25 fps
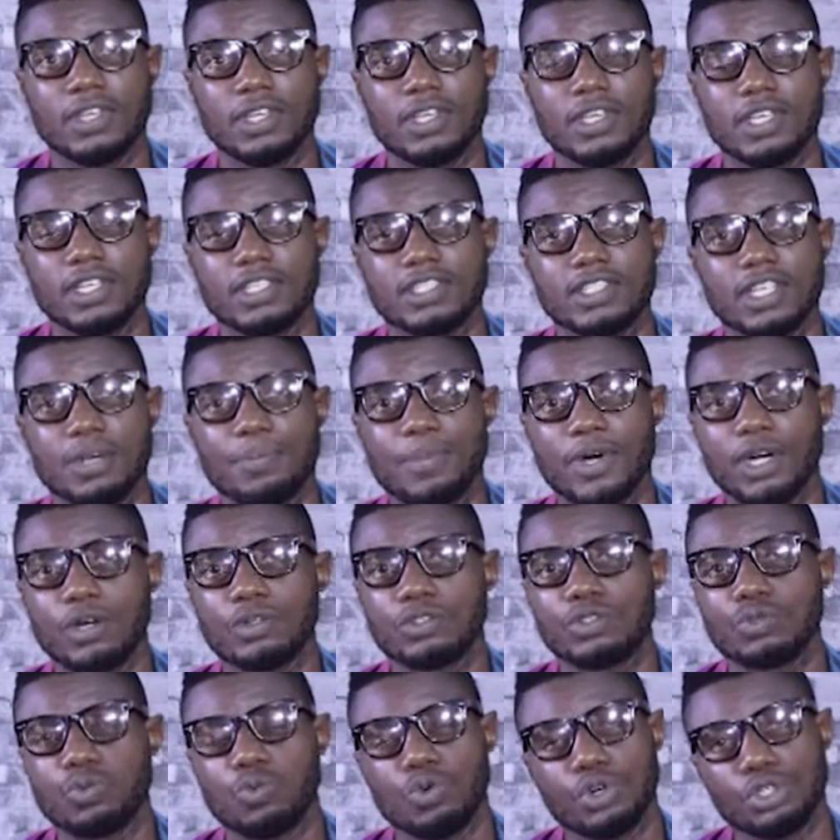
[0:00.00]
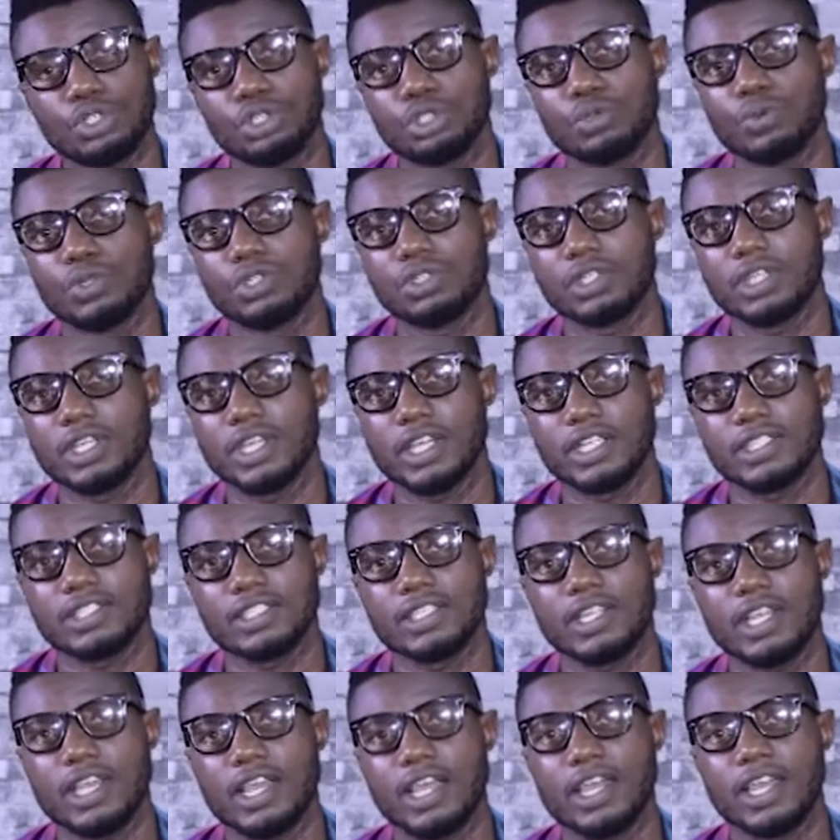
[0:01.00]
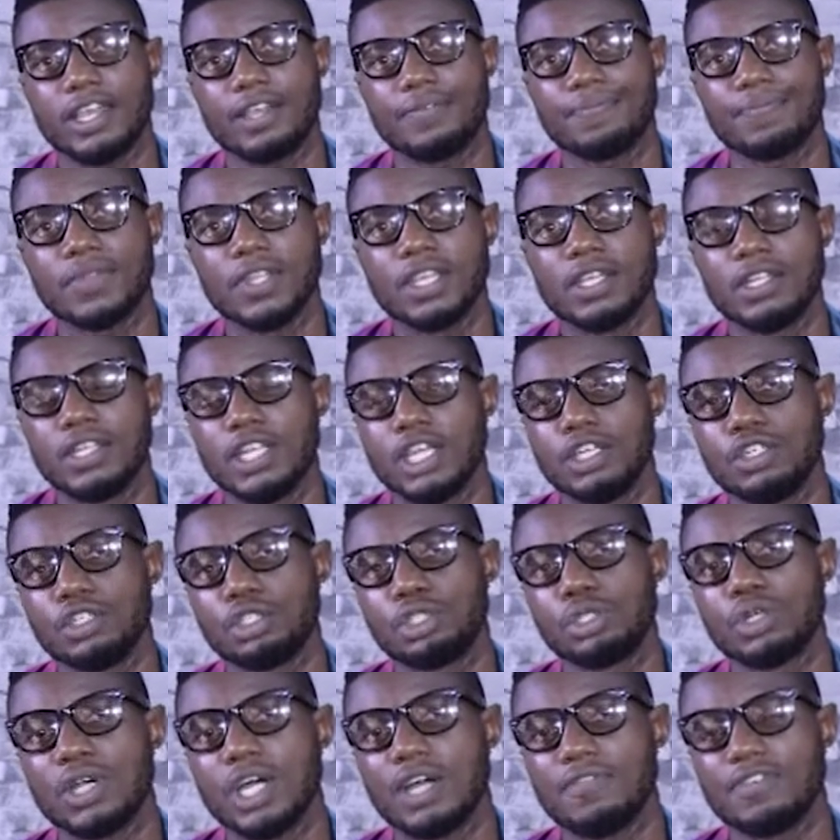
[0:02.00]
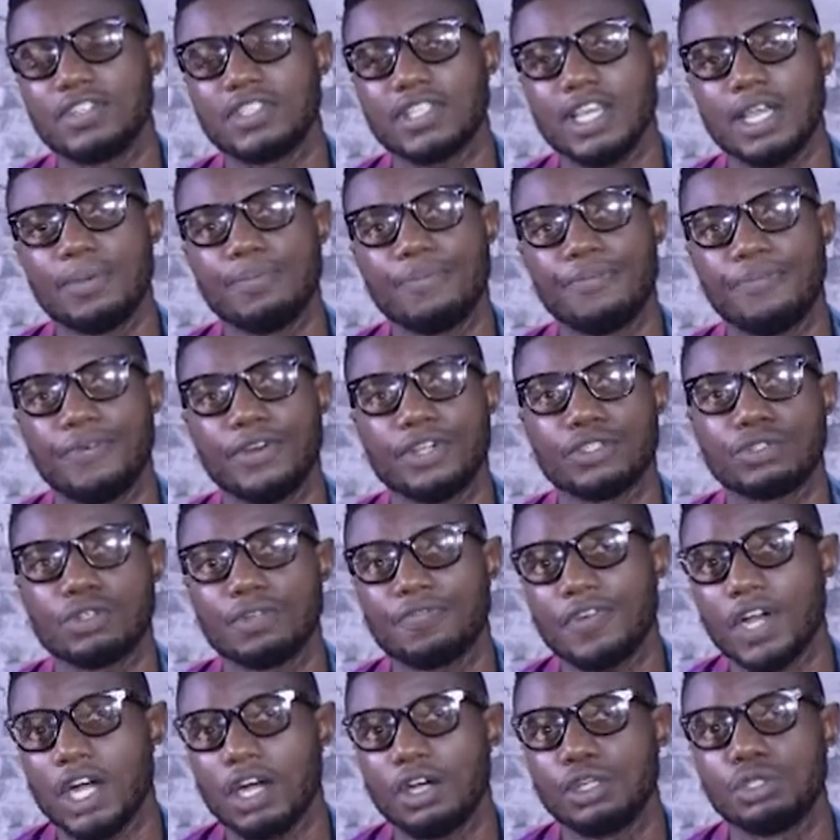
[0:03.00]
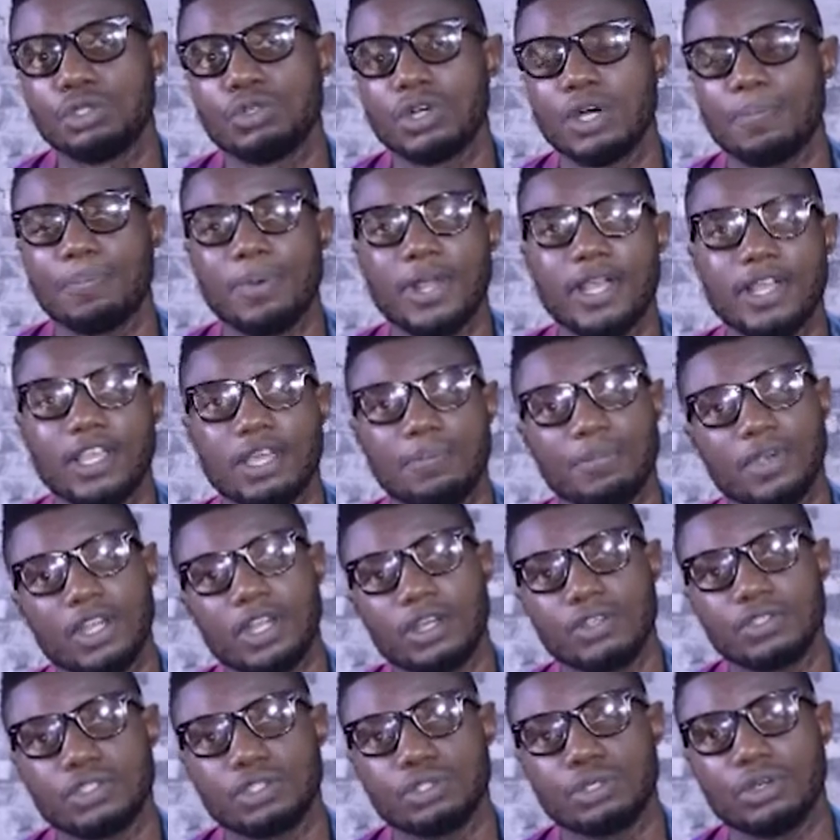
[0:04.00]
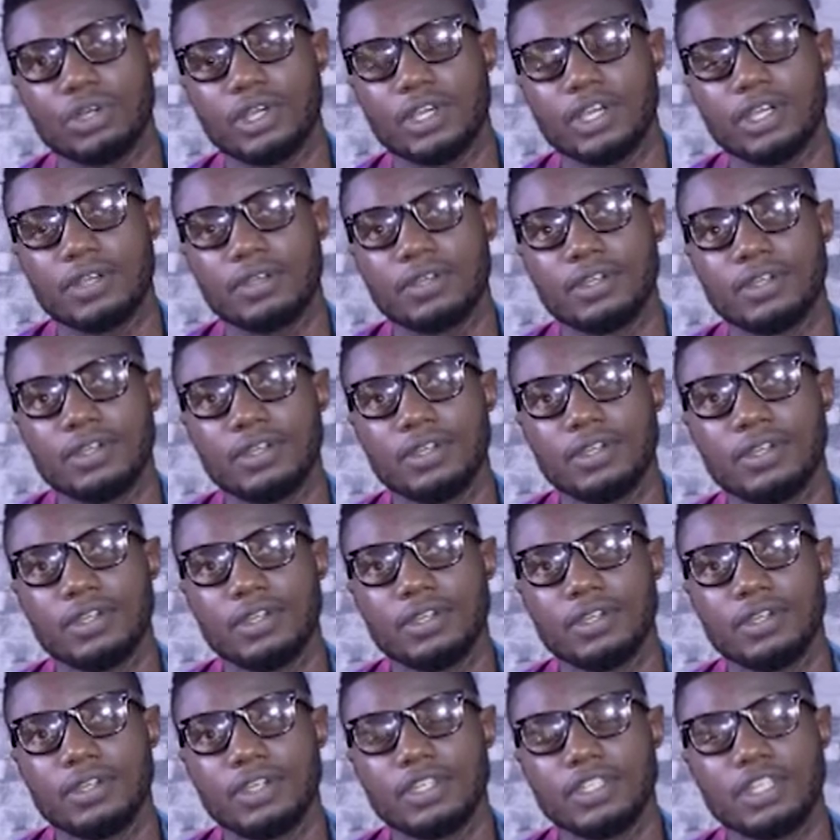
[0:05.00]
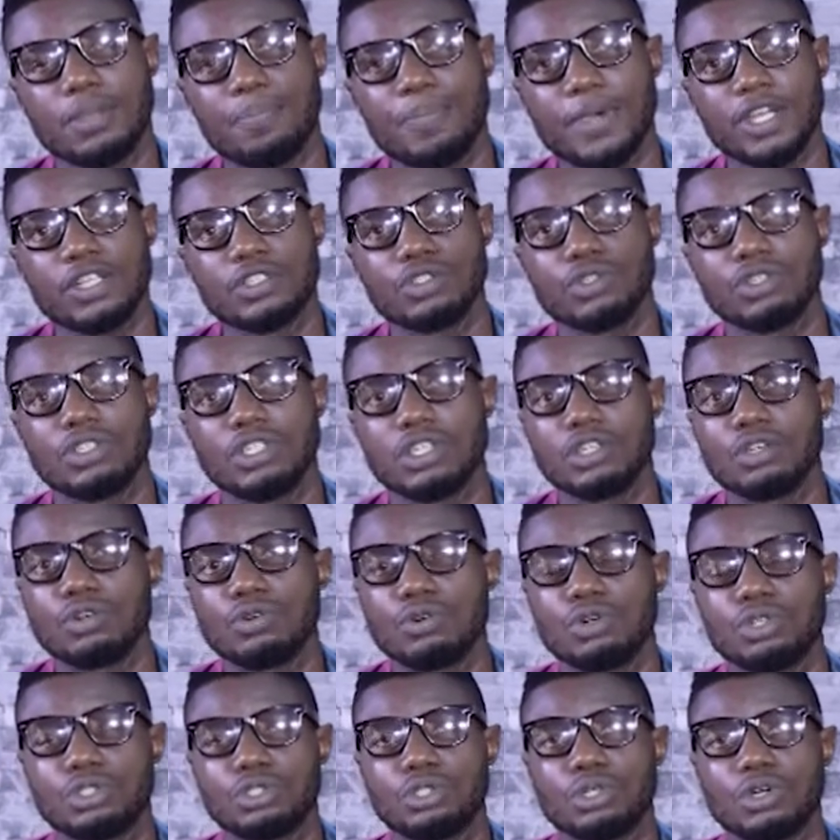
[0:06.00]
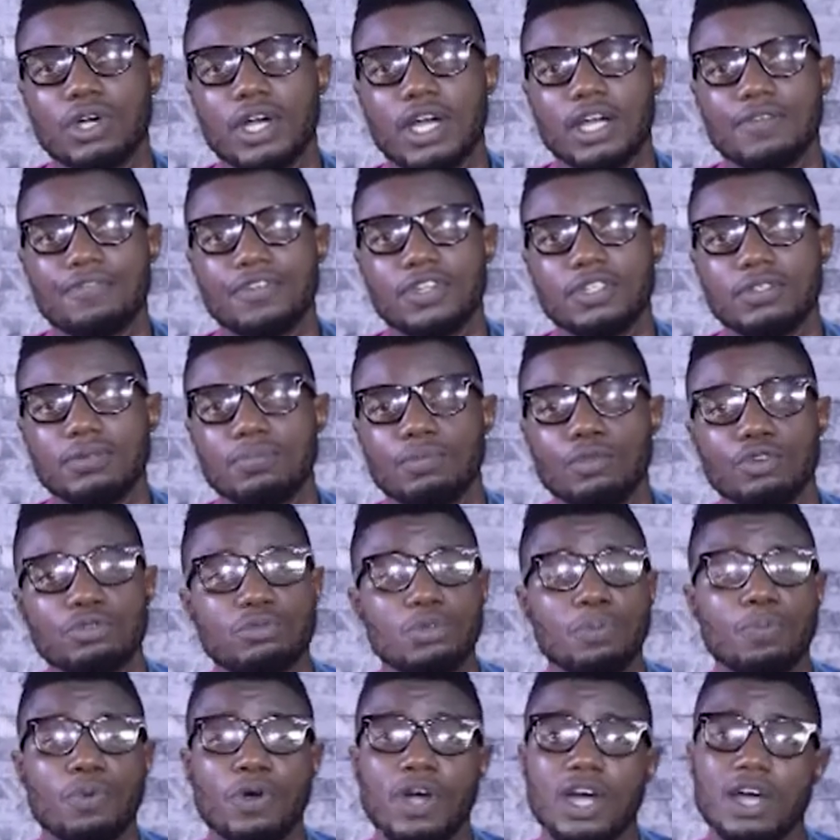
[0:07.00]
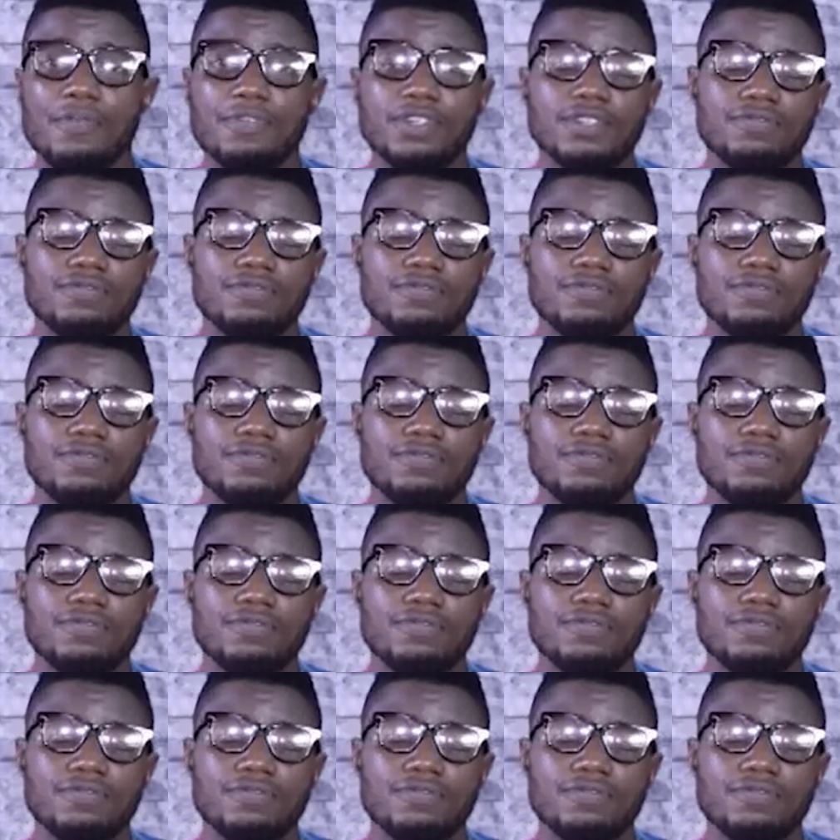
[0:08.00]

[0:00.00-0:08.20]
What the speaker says: It's about what you want to get in the hair. Then you should have a time phase of how you apply chemicals to your hair. It depends on the growth you're having. Most people have it